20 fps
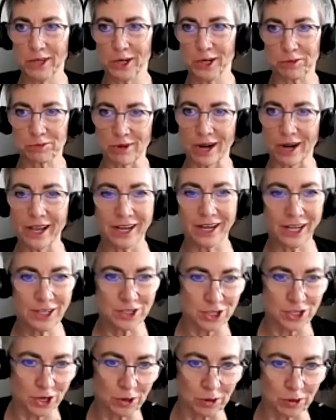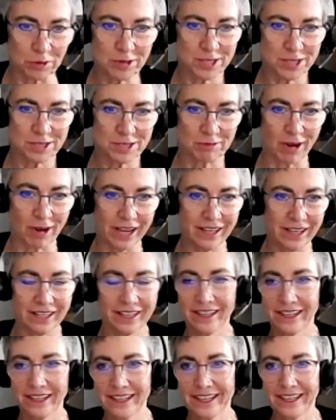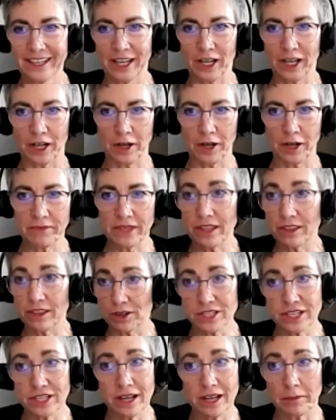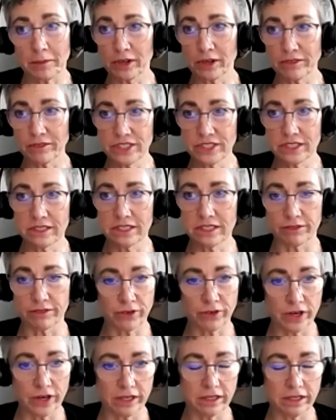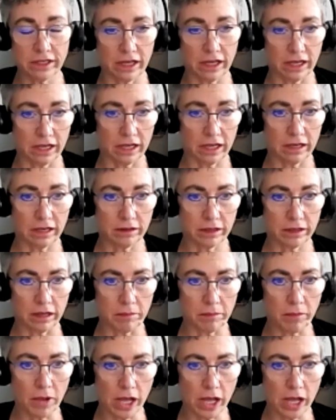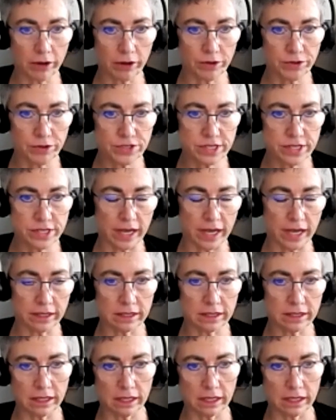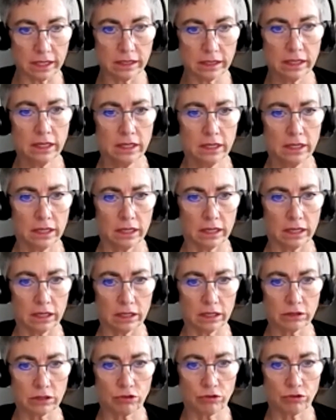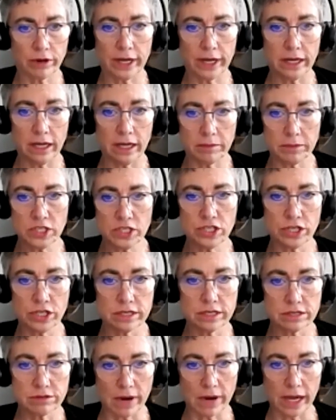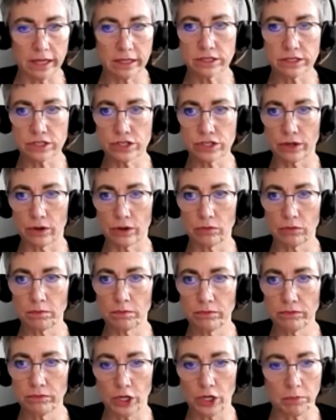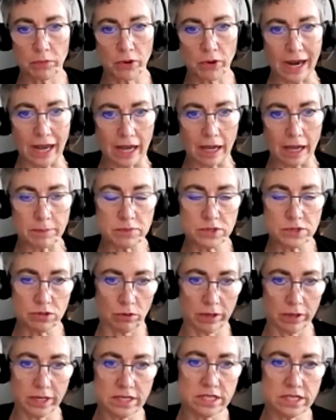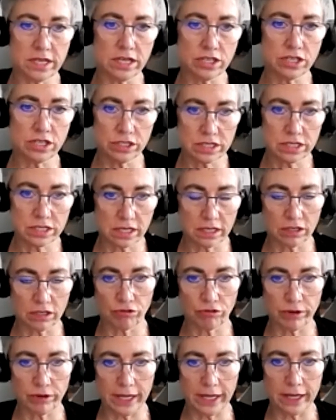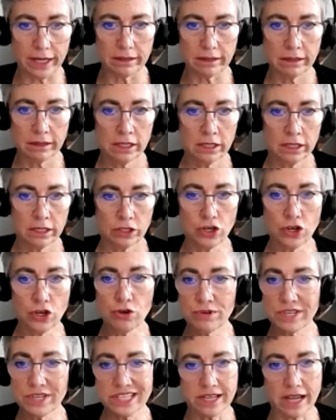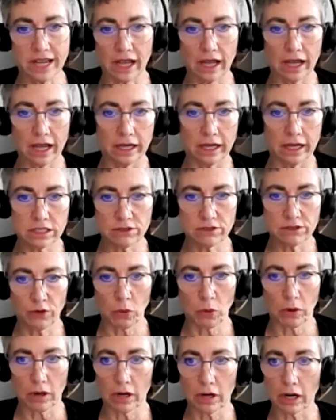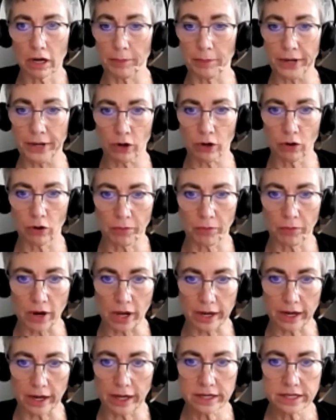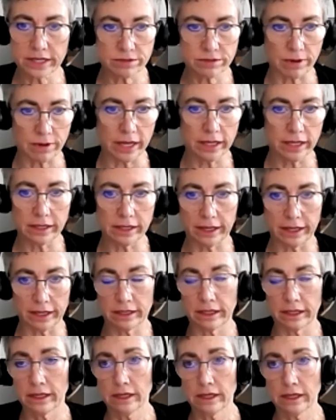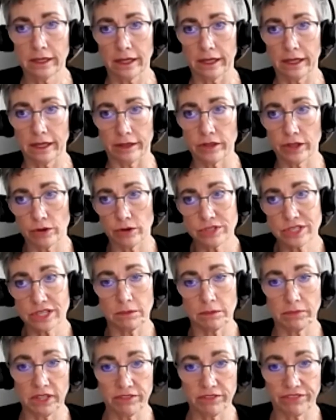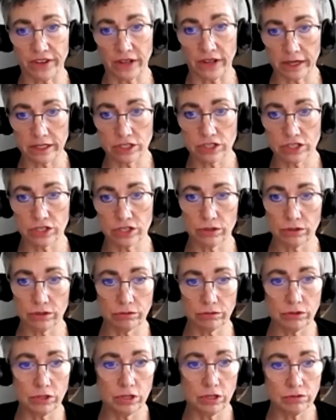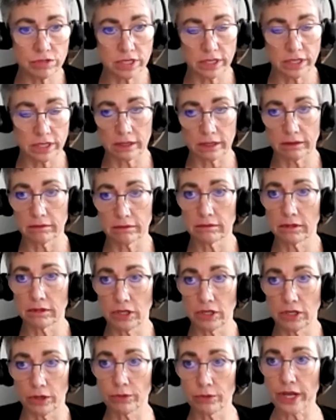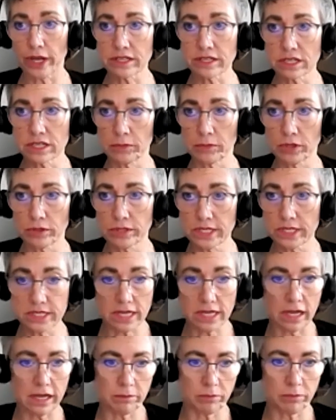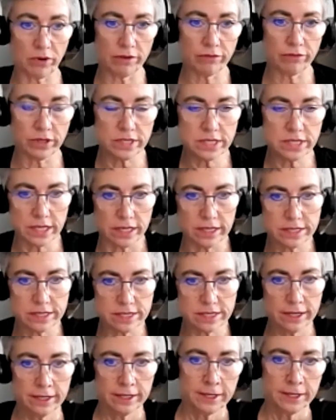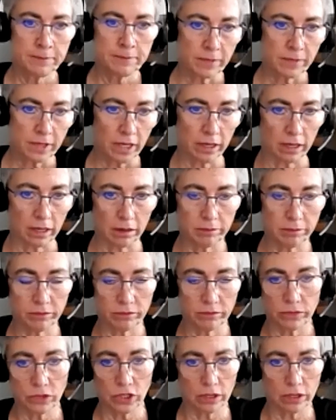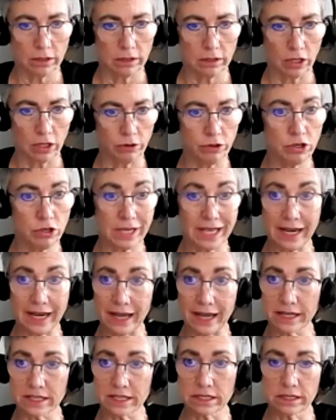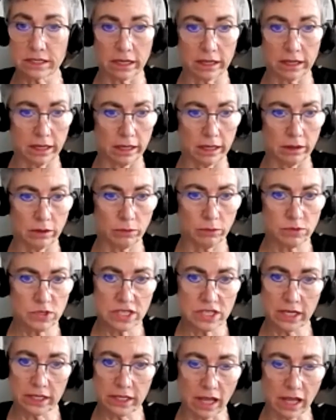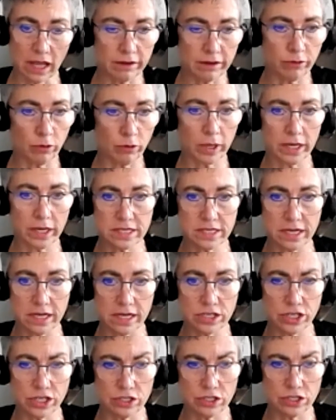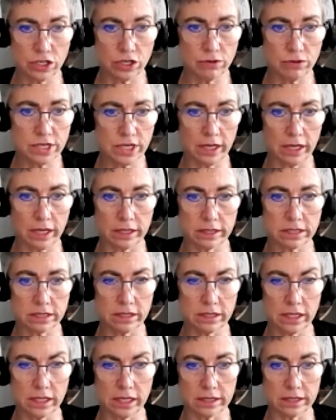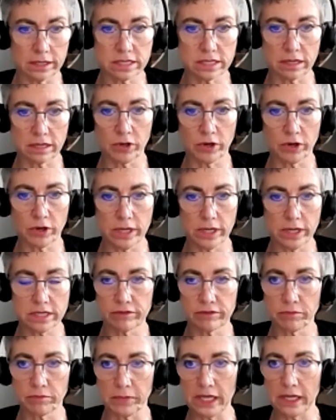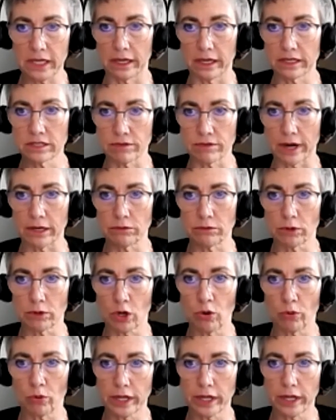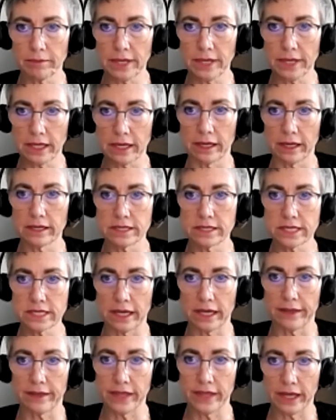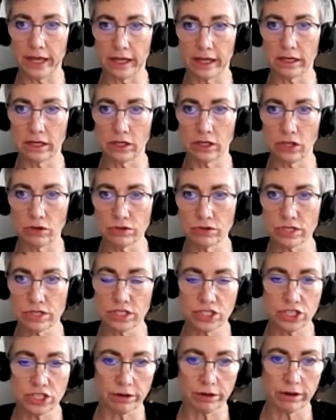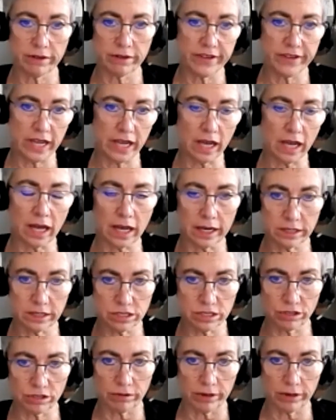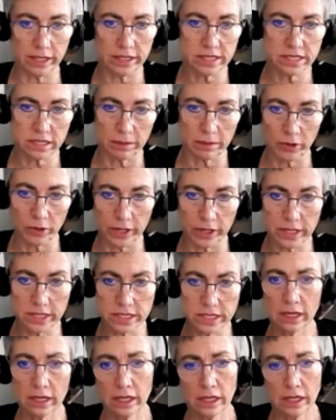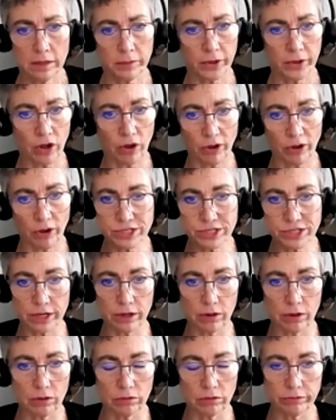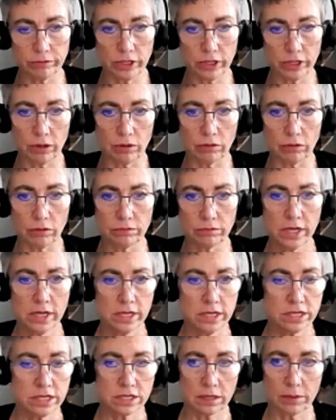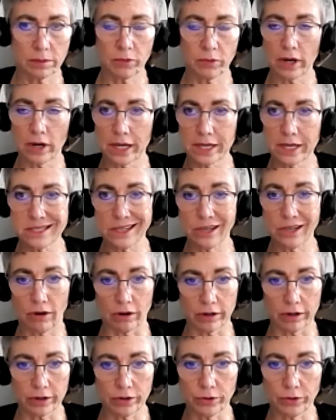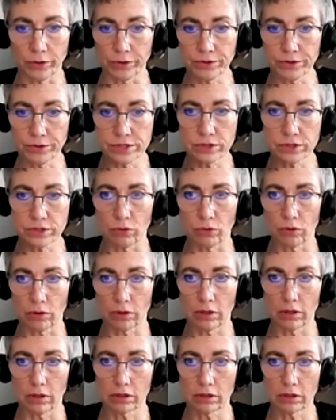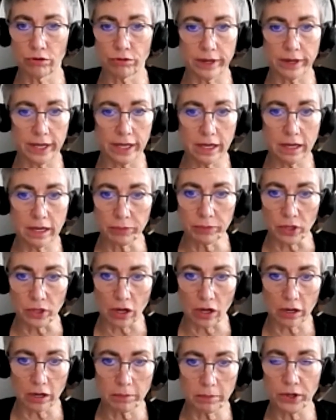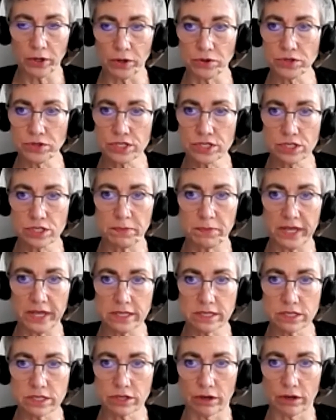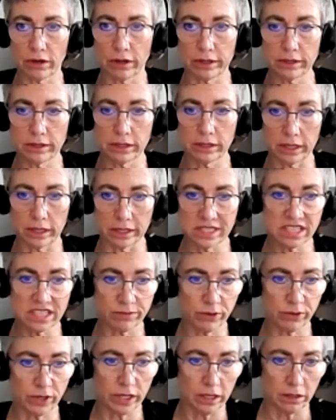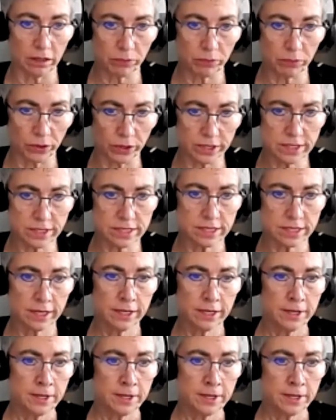you know, writing jokes, right? Mm-hmm. Um, there's a number of different uh, uh, models that can uh, create images, right? So, you know, perhaps organizations can create new designs for apparel products, right? And and those can be fine-tuned using, you know, customer design preferences. Um, you know, you can ask, uh, see a lot of organizations using it to get summaries of meetings, right? Recording meetings and then using generative A I to create summaries, but also, you know, summarizing articles or creating blog posts based on uh, different inputs.